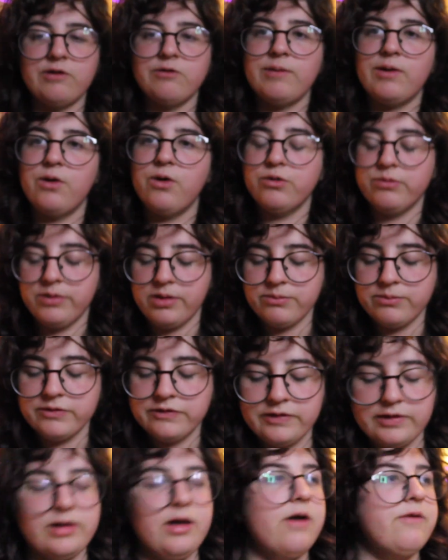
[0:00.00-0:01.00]
because my old one
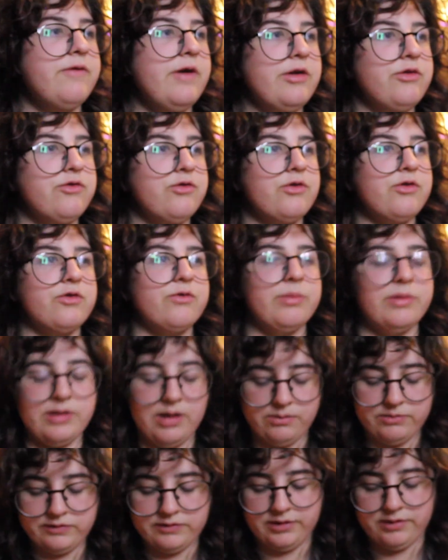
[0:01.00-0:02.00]
was like Avengers, but
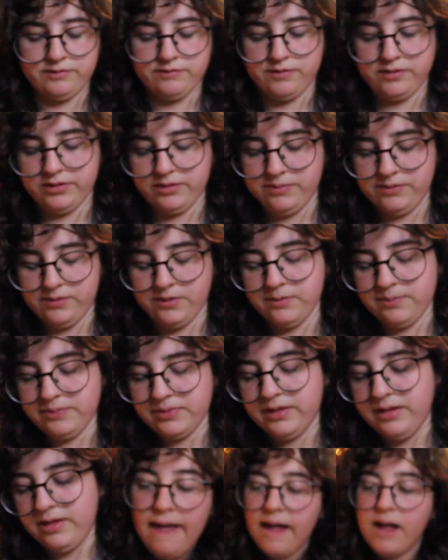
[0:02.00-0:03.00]
that one's kind of falling apart.
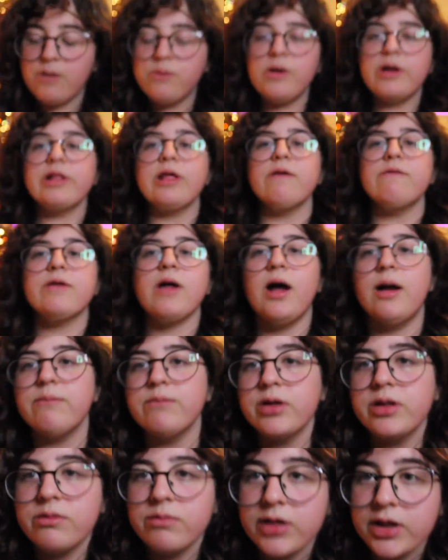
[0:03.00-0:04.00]
And one gift
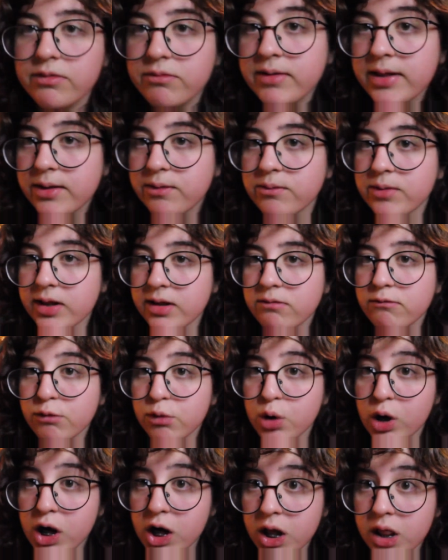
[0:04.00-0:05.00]
I'm really, really, really, really,
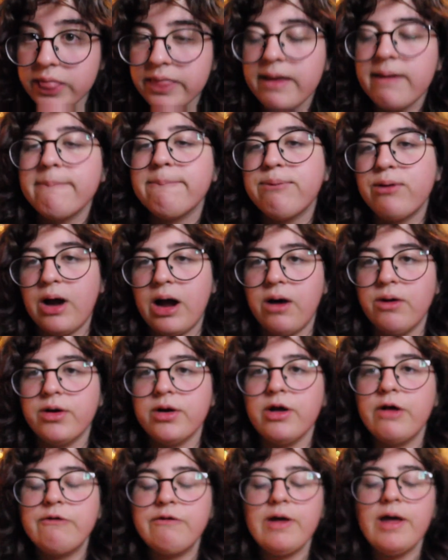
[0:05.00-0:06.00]
really proud
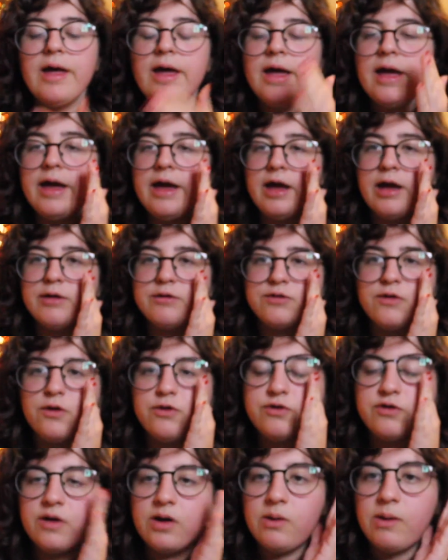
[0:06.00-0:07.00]
of is
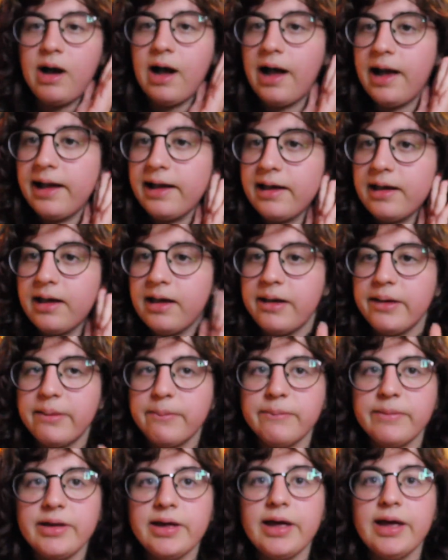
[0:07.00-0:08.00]
so I
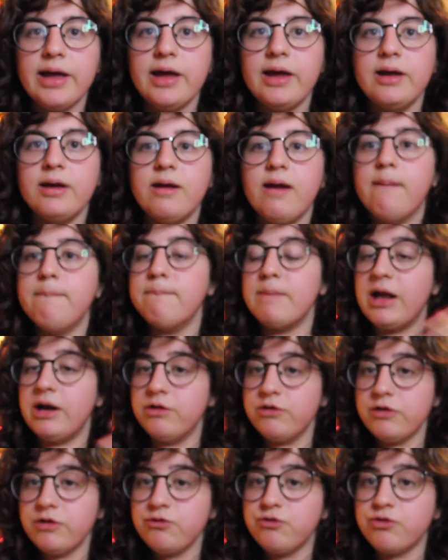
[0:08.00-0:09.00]
am in
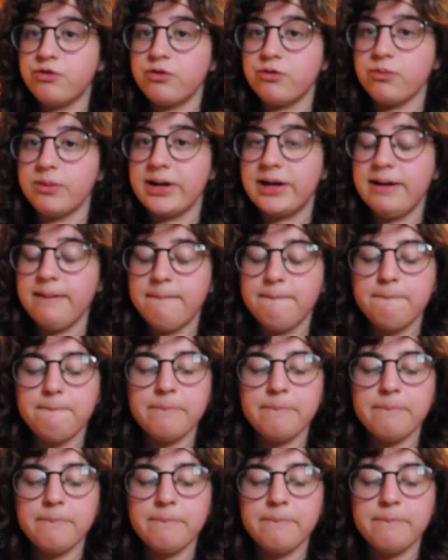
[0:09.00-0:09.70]
metals and jewelry.